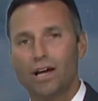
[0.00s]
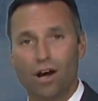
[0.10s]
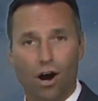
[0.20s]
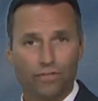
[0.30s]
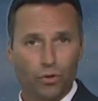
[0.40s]

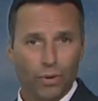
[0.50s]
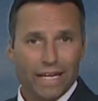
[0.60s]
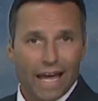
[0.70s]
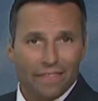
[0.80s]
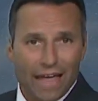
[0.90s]
Over the
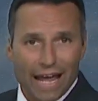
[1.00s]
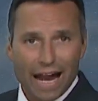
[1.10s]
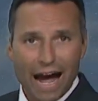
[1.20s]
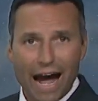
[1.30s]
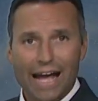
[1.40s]
weekend, that
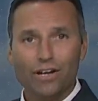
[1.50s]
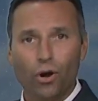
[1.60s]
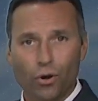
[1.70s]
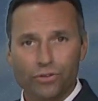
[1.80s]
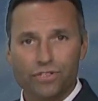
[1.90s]
high
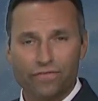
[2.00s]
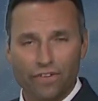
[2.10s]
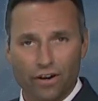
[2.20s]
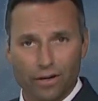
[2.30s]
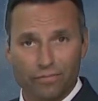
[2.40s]
holds
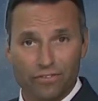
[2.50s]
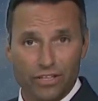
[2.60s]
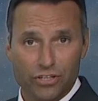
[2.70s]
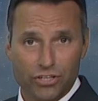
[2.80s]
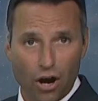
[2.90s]
firm for
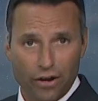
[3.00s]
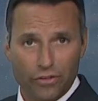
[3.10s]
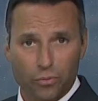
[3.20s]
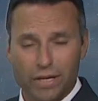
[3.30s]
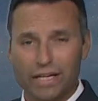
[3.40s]
the start of
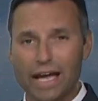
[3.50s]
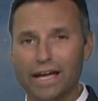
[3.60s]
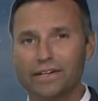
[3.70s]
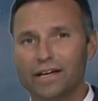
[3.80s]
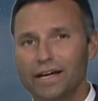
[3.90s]
the
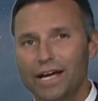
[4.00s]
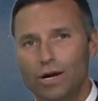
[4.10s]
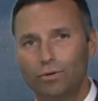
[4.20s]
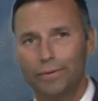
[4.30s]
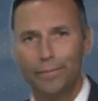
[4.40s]
weekend.
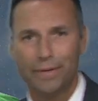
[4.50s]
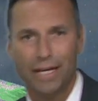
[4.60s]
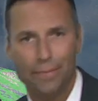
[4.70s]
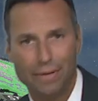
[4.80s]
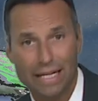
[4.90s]
We will be
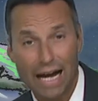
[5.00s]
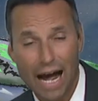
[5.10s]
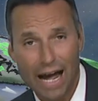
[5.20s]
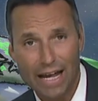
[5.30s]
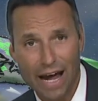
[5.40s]
keeping an
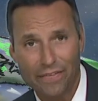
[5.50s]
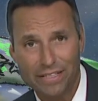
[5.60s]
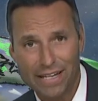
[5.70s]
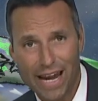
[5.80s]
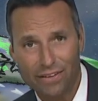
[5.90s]
eye on the
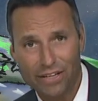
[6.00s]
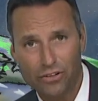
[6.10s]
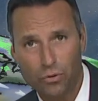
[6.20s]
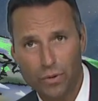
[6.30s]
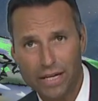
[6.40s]
tail end
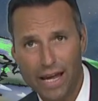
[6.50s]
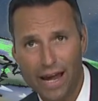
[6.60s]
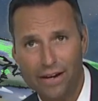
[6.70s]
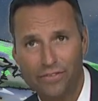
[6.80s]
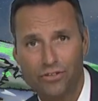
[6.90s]
of the weekend.